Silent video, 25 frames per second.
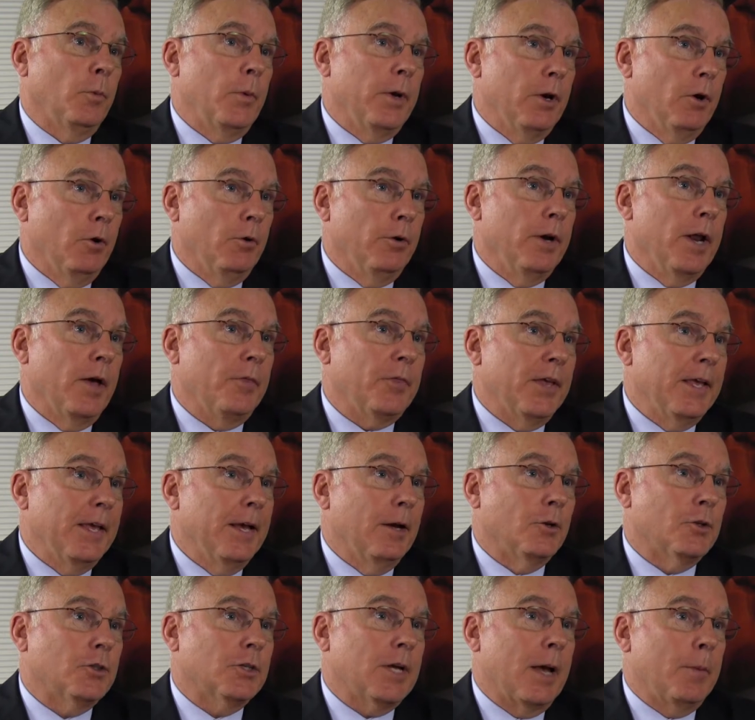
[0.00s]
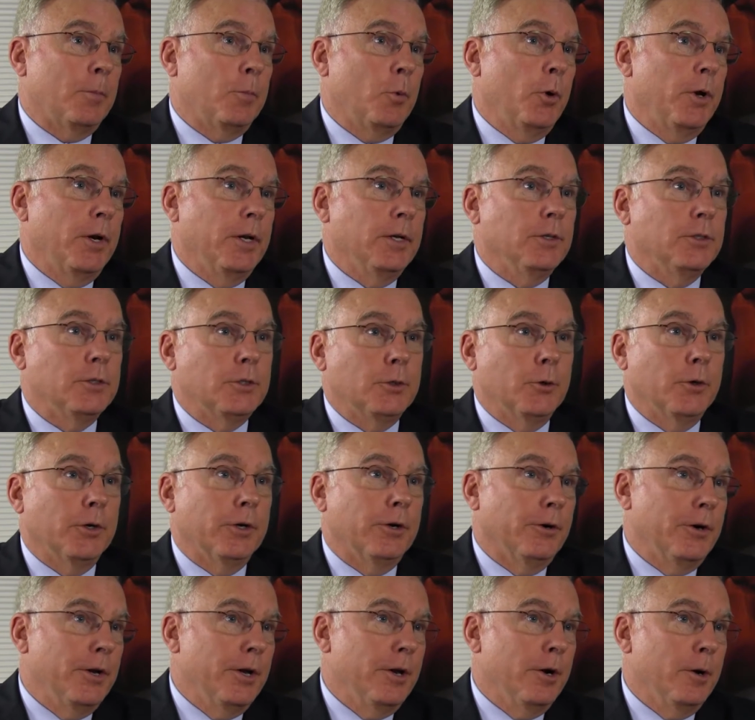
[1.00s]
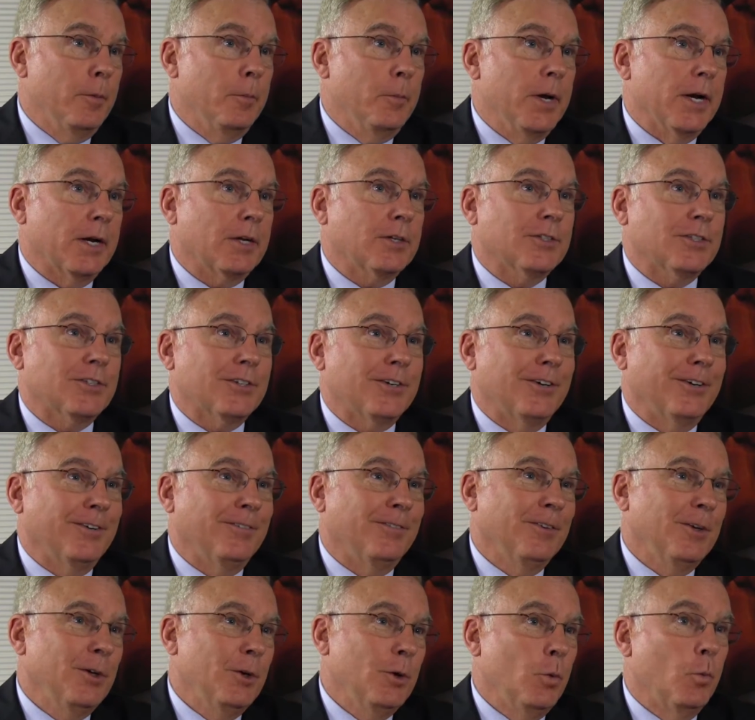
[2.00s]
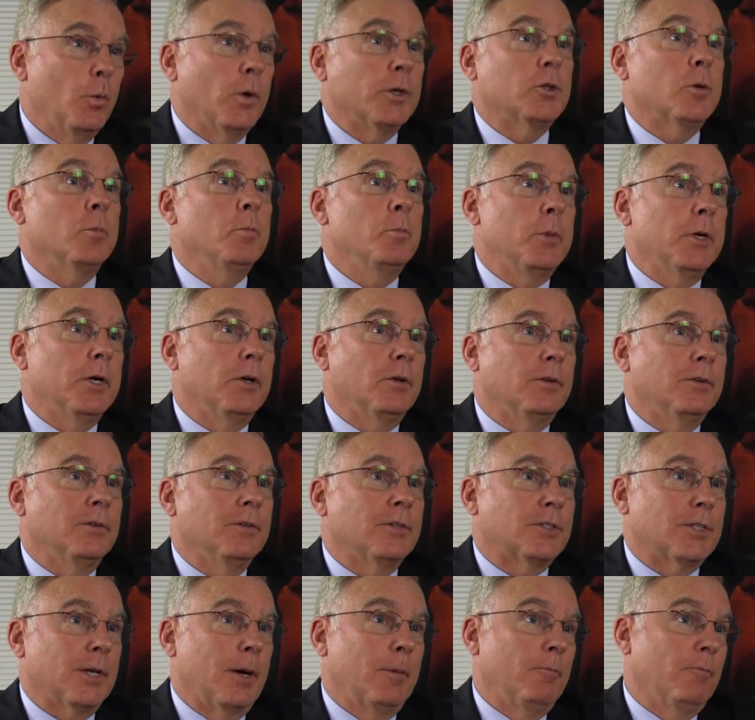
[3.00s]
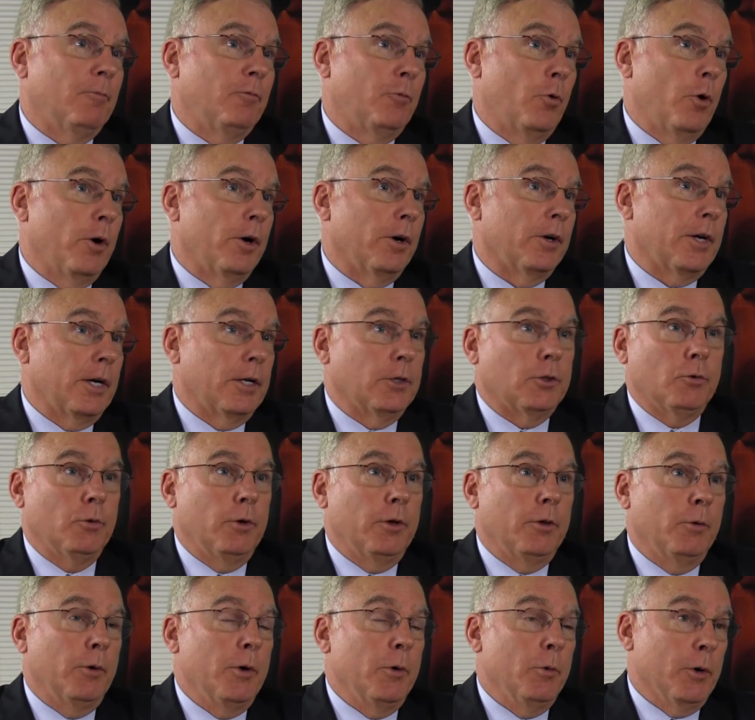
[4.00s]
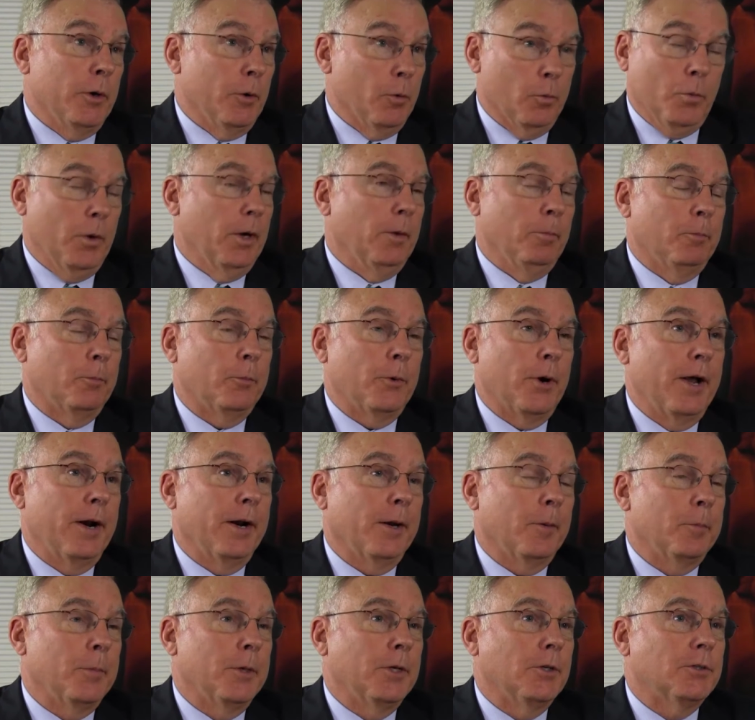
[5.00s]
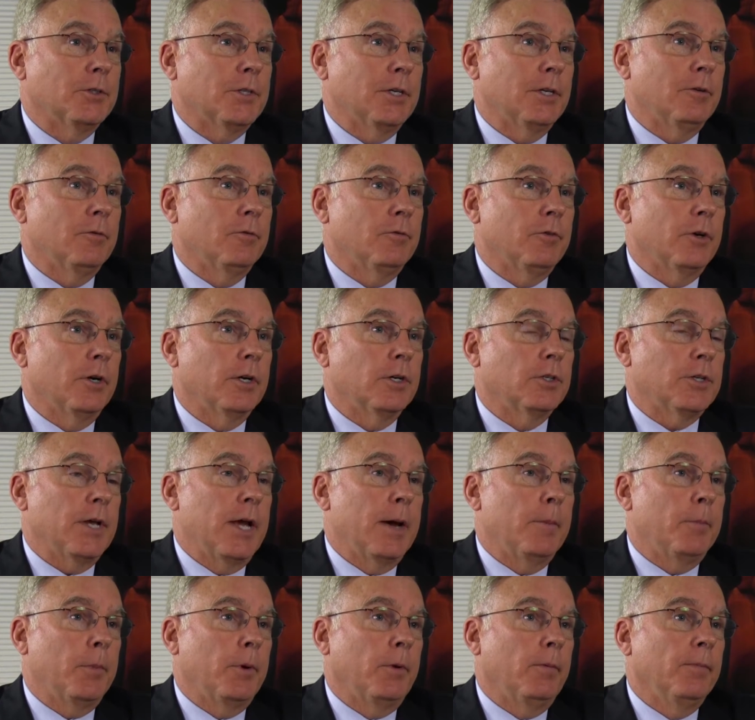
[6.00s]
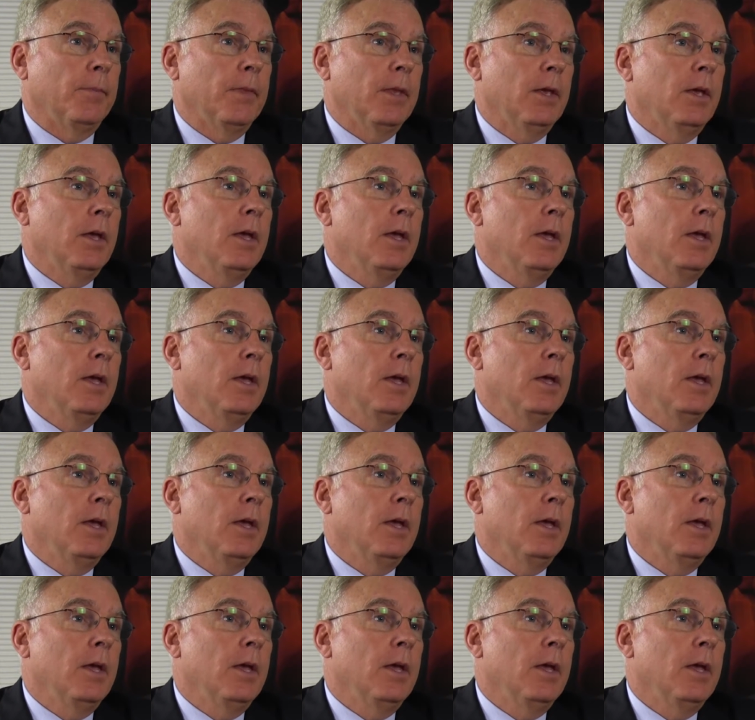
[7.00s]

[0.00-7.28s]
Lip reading: that we know nothing else got put into it or intermixed or wasn't built in some foreign country that we wouldn't want product built in, for example.